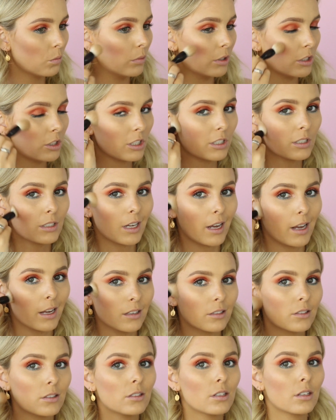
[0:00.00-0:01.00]
which it
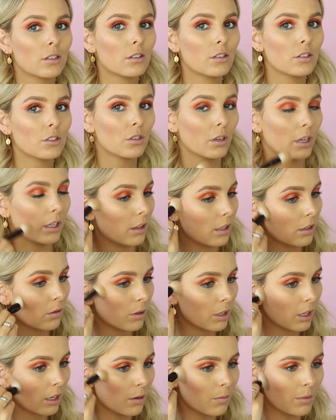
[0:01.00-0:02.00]
does, so I think
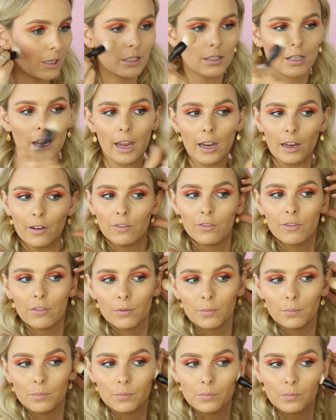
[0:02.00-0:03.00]
we're going to be safe.
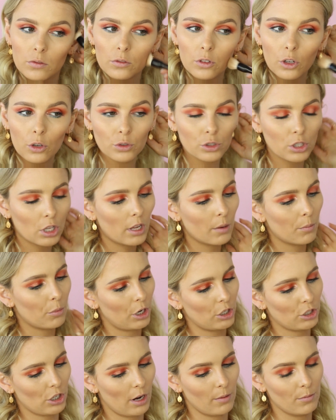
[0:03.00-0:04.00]
Also, the
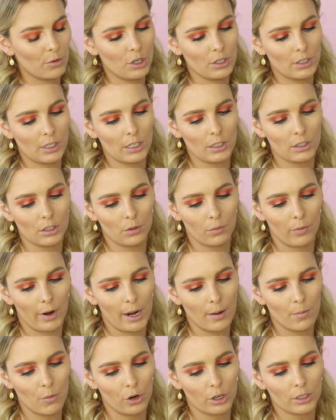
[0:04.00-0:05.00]
brush I'm using is the
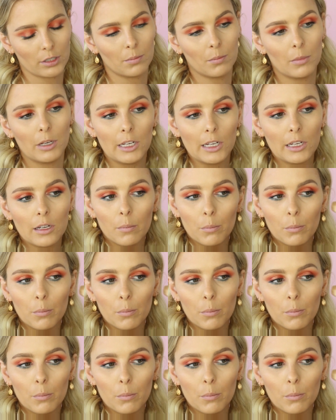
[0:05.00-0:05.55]
Ray Morris Mini